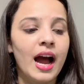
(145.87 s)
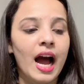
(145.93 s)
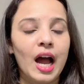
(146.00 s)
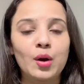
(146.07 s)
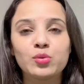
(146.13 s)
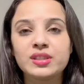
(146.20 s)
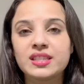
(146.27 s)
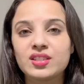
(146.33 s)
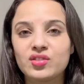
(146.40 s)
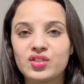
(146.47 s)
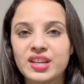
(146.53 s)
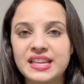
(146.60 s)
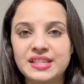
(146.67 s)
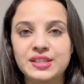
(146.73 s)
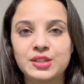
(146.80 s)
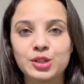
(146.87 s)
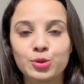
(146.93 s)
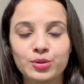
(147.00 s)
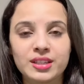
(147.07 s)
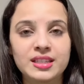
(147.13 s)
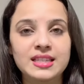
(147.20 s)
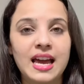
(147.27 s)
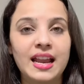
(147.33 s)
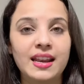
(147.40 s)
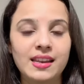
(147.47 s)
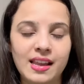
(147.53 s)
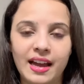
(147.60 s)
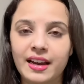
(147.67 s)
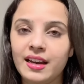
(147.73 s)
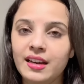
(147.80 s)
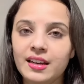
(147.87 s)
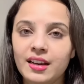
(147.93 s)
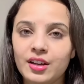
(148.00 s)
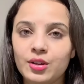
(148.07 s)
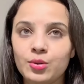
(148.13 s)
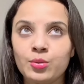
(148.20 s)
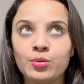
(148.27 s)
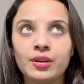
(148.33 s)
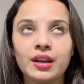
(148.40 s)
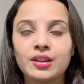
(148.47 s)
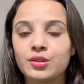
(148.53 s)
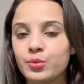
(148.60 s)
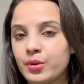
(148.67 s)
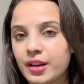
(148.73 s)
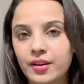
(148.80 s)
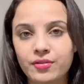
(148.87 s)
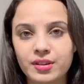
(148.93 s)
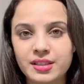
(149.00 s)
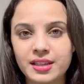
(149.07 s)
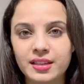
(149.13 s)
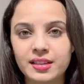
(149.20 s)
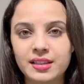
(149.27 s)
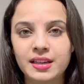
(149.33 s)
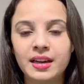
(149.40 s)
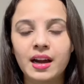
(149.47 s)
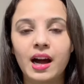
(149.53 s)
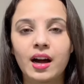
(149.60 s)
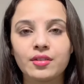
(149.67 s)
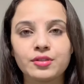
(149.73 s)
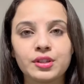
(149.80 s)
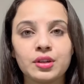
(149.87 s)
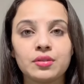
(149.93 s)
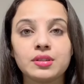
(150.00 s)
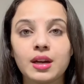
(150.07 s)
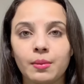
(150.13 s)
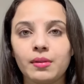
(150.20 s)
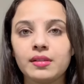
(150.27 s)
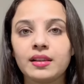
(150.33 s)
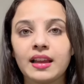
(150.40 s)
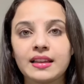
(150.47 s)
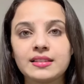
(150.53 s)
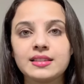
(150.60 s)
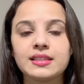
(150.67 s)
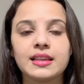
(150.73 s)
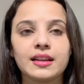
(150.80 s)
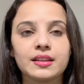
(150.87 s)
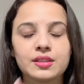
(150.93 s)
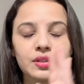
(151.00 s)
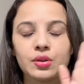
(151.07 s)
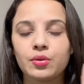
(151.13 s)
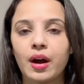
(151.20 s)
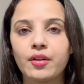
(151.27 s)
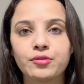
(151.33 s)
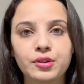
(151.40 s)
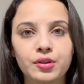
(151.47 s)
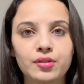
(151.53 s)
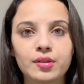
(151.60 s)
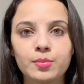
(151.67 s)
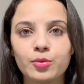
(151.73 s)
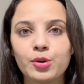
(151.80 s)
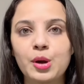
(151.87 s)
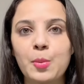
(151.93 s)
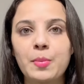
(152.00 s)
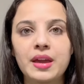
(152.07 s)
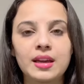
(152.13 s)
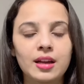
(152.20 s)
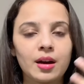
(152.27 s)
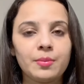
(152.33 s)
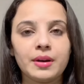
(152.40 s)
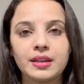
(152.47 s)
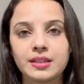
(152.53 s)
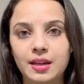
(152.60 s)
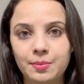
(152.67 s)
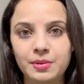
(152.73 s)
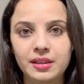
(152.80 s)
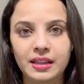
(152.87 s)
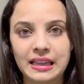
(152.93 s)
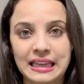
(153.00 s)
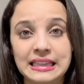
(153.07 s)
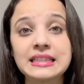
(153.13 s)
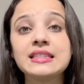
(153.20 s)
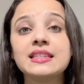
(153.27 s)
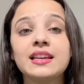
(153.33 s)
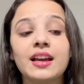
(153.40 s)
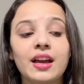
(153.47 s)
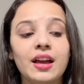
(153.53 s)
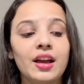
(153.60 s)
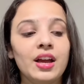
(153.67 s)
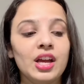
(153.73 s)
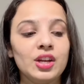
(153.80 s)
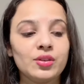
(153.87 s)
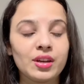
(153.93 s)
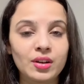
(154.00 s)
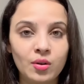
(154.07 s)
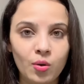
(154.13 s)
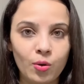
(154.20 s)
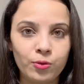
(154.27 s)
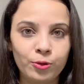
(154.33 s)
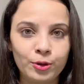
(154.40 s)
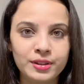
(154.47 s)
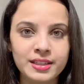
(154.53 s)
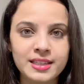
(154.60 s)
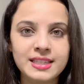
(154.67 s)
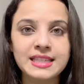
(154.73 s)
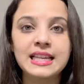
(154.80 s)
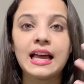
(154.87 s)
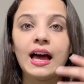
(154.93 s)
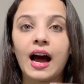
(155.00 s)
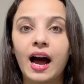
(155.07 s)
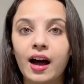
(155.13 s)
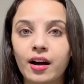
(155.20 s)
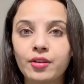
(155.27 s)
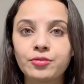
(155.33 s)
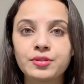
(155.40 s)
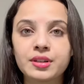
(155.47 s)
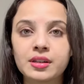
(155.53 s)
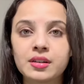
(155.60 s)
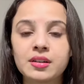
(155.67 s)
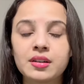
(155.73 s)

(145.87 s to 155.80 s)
i would suggest do this at night you can do it every single day after you double cleanse that is you after you remove your makeup and double cleanse you can go for this after